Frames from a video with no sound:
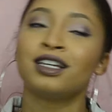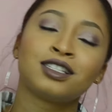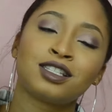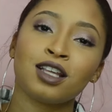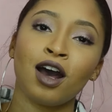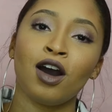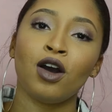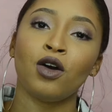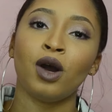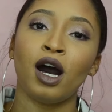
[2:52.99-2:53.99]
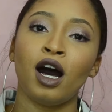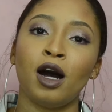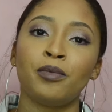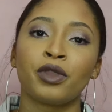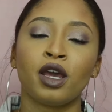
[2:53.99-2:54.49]
So
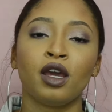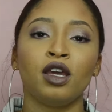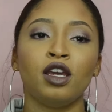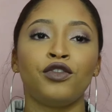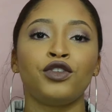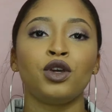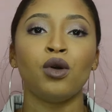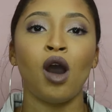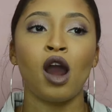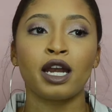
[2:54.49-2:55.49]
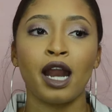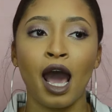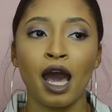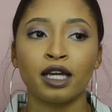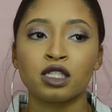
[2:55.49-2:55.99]
um, if you are
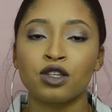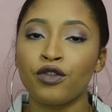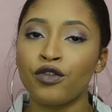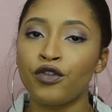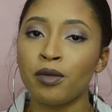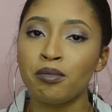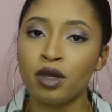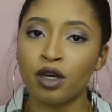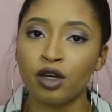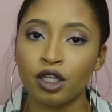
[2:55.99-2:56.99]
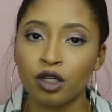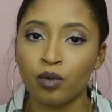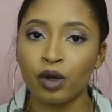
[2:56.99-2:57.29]
not familiar